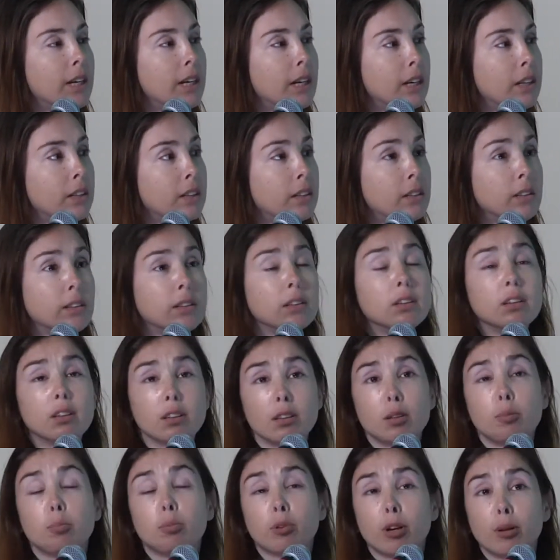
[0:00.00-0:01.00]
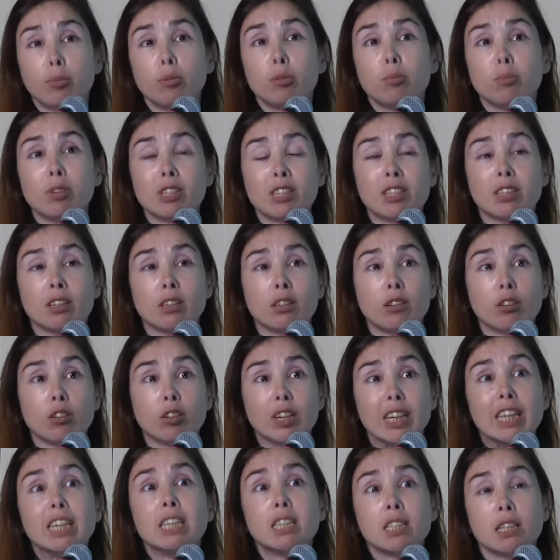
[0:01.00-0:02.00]
And the problem is that there
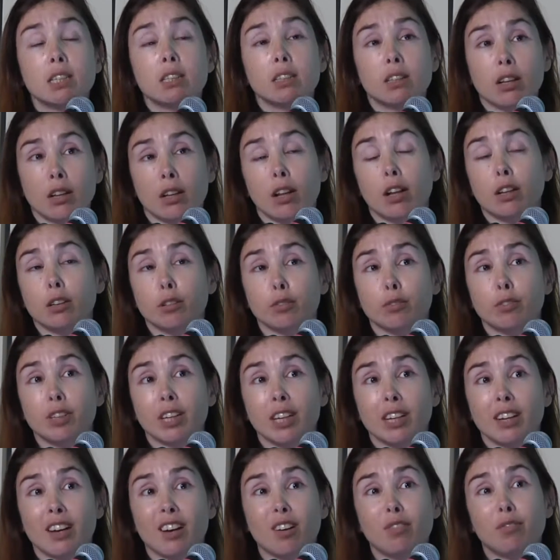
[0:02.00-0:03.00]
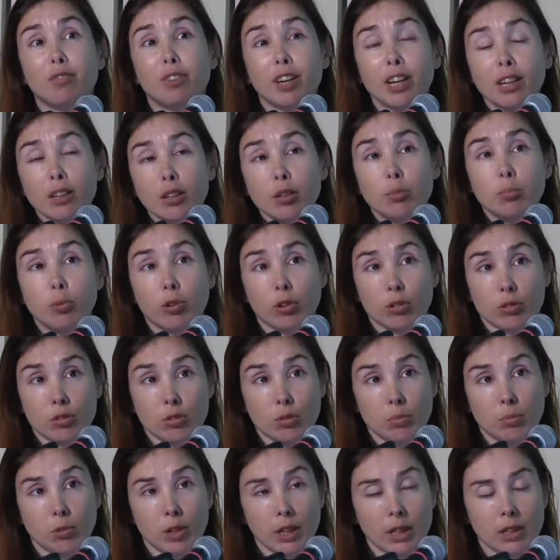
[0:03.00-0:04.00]
isn't a lot of data available
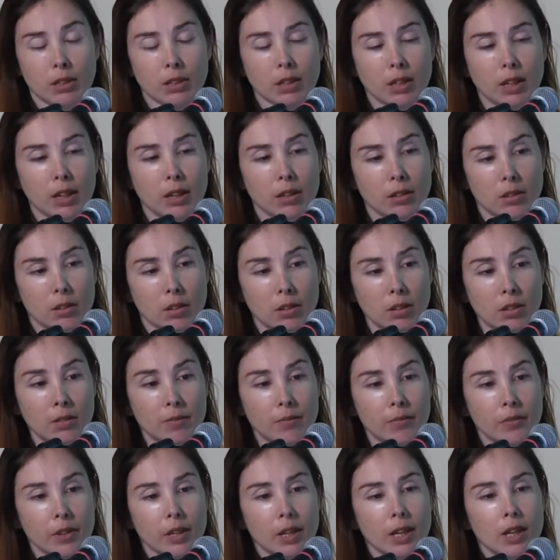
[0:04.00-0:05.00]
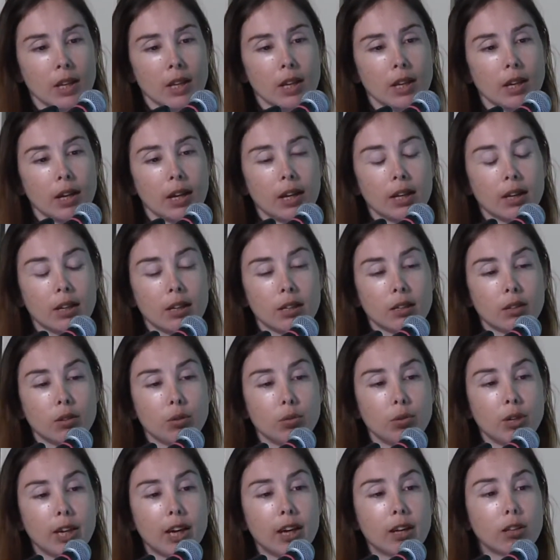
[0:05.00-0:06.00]
to bring together. And
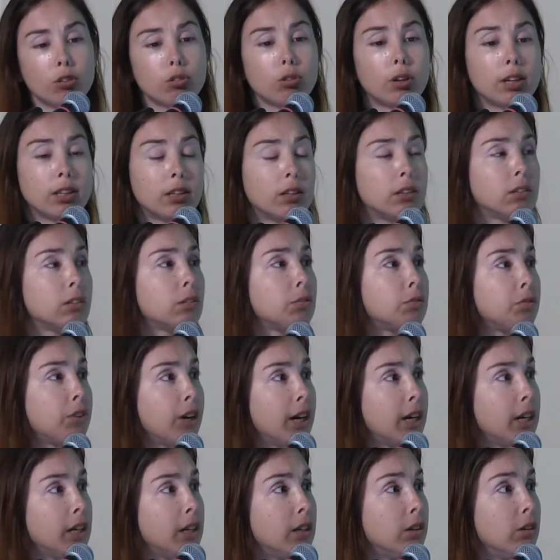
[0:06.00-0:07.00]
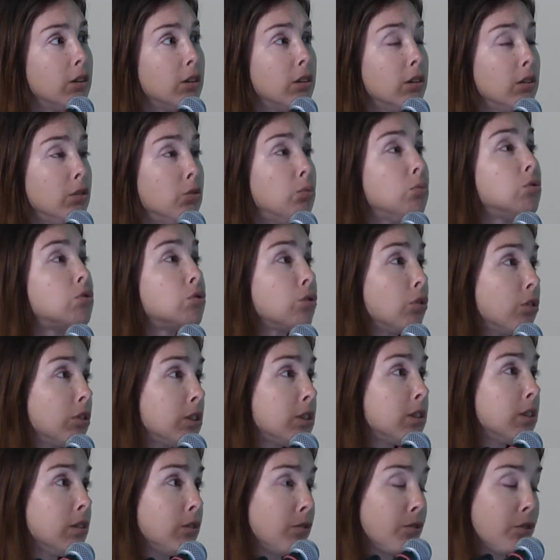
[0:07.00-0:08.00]
we had to identify new
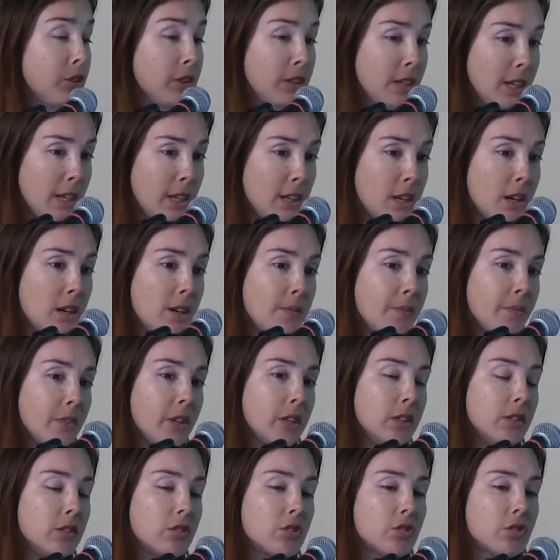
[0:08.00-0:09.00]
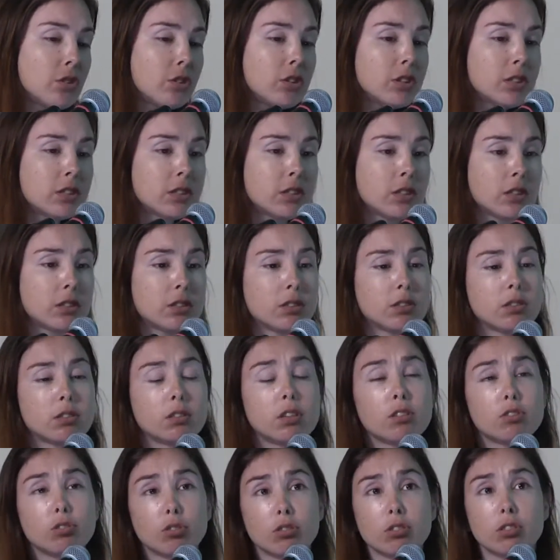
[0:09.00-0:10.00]
sources for data. And the source
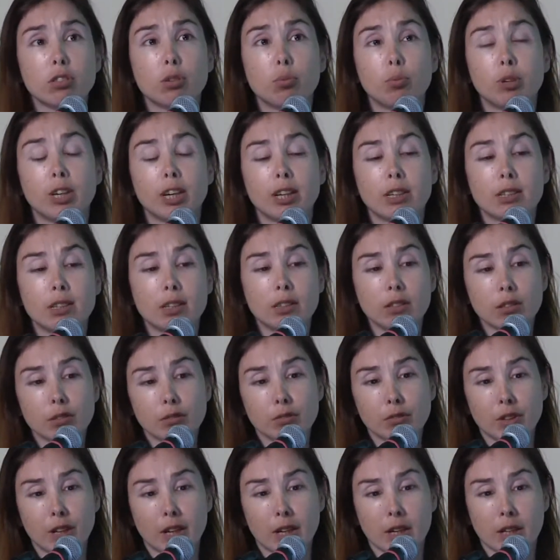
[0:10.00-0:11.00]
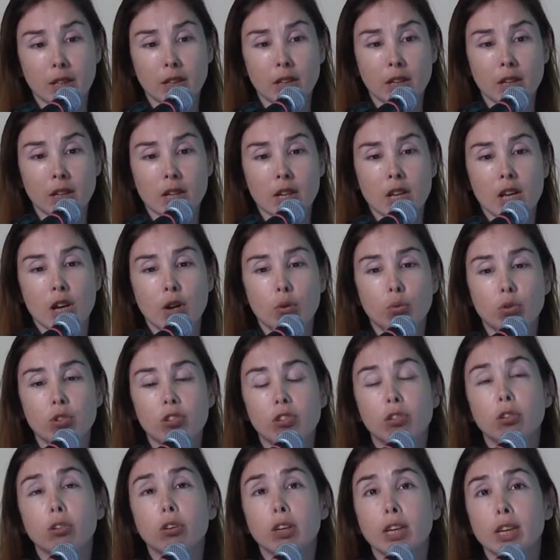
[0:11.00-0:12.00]
that we identified
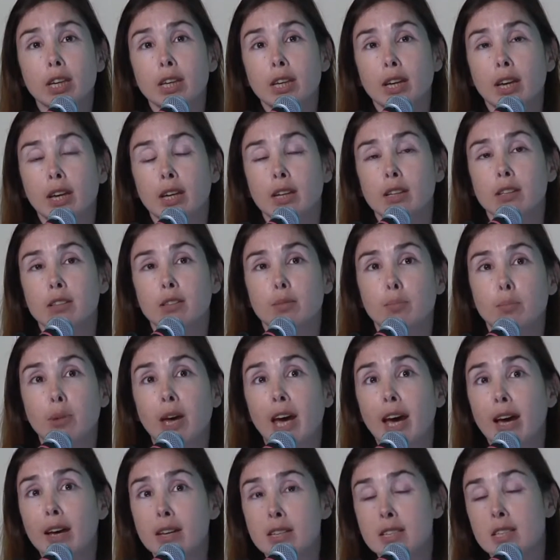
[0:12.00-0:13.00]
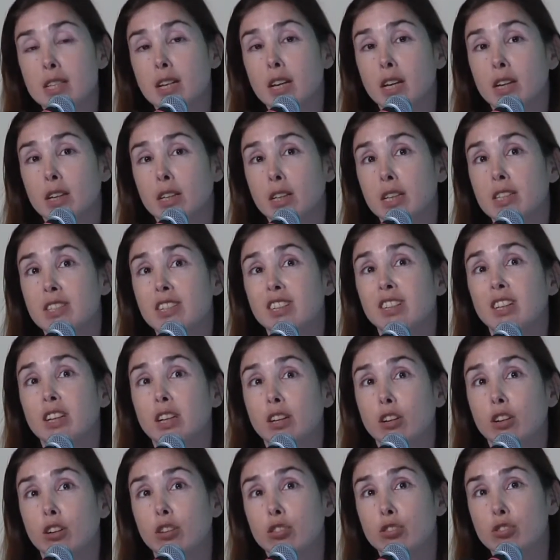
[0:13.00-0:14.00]
was looking at past ALS
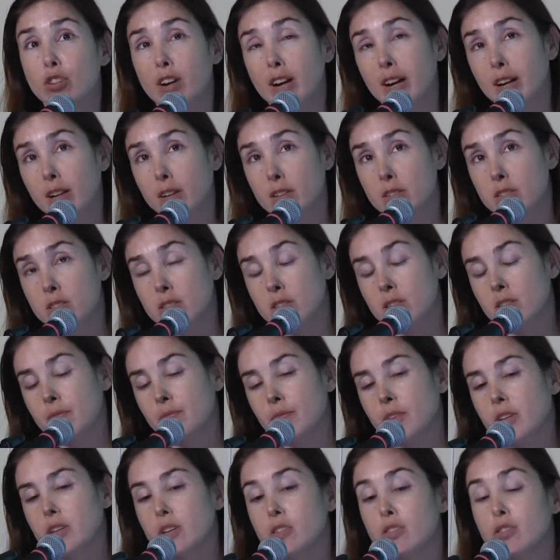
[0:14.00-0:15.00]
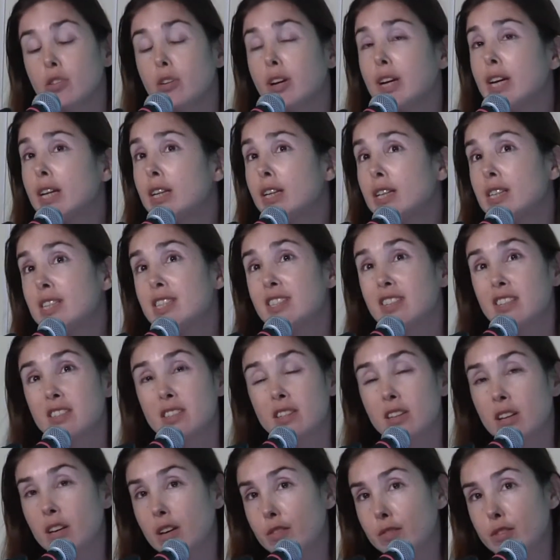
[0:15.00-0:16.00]
clinical trials. So ALS
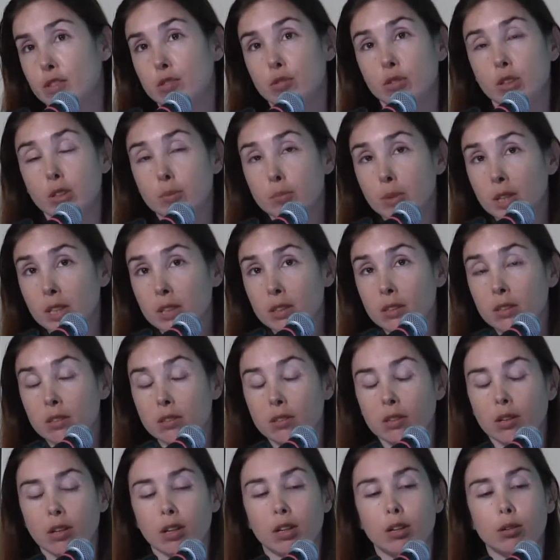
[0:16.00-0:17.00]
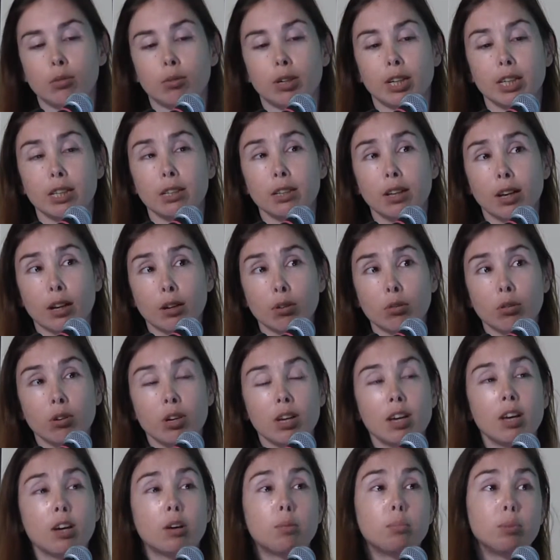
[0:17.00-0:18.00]
doesn't have a treatment right now,
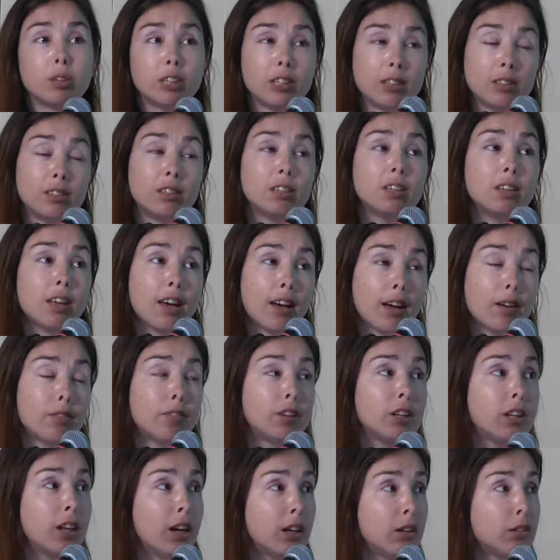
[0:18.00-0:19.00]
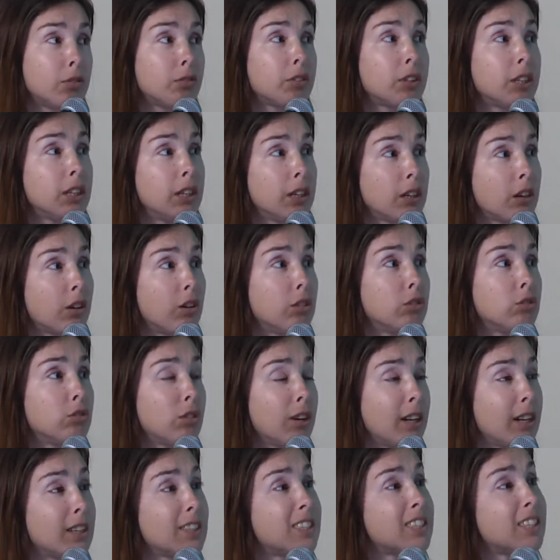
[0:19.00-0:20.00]
but it did have a lot of clinical
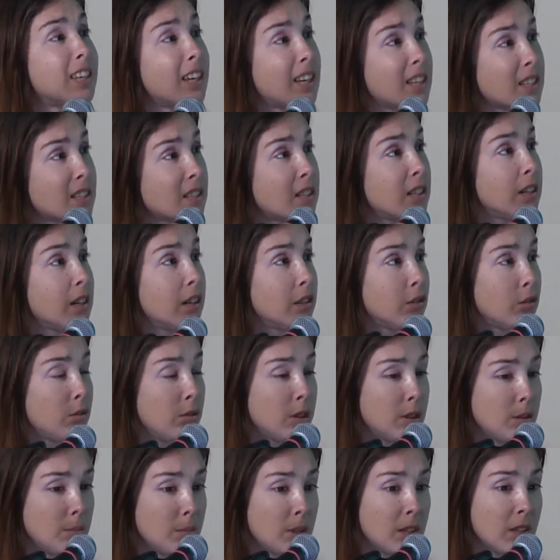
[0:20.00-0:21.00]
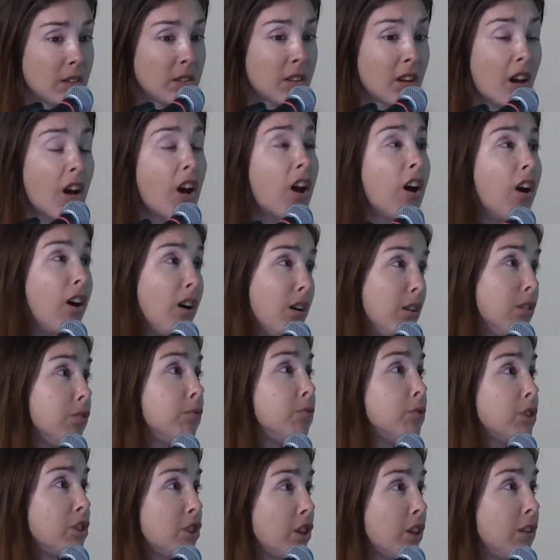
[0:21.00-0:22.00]
trials testing a treatment, all
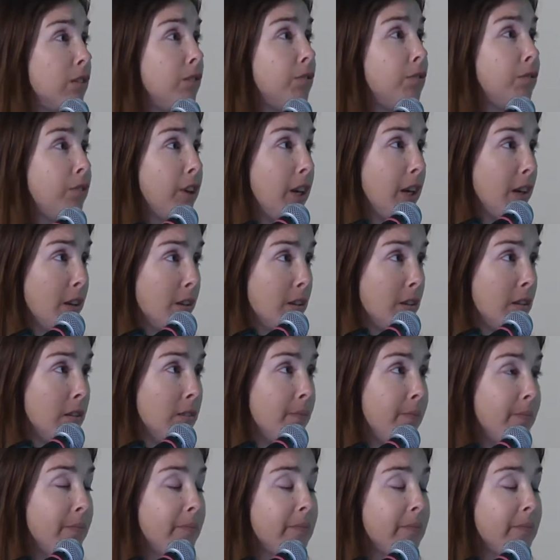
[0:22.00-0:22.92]
of which had failed.